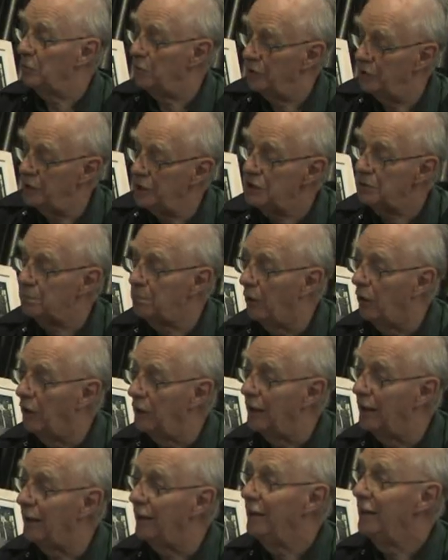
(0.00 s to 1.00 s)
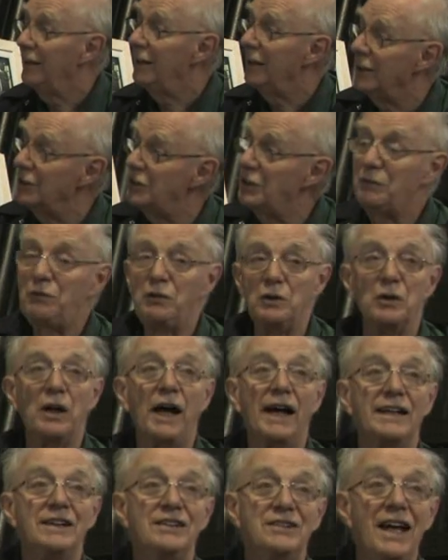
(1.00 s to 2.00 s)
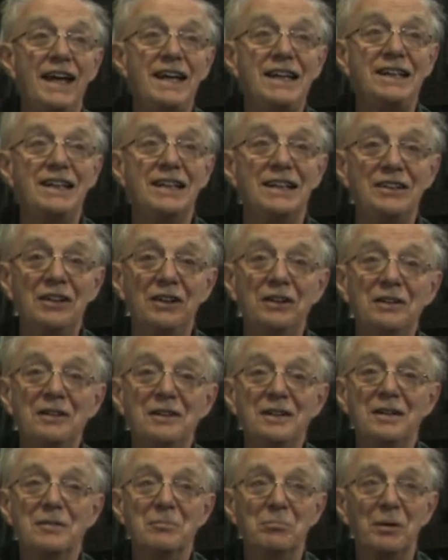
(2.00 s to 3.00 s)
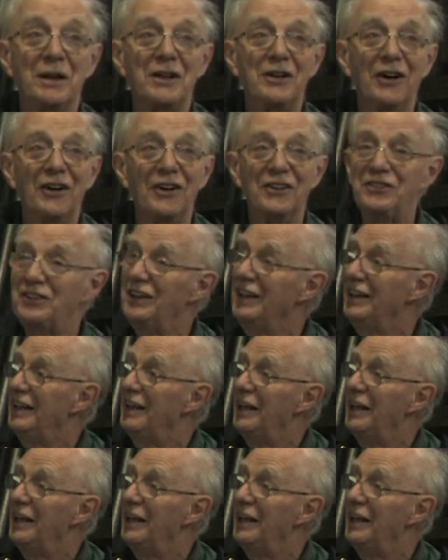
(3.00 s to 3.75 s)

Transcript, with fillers: This boiler is, if you like, naked because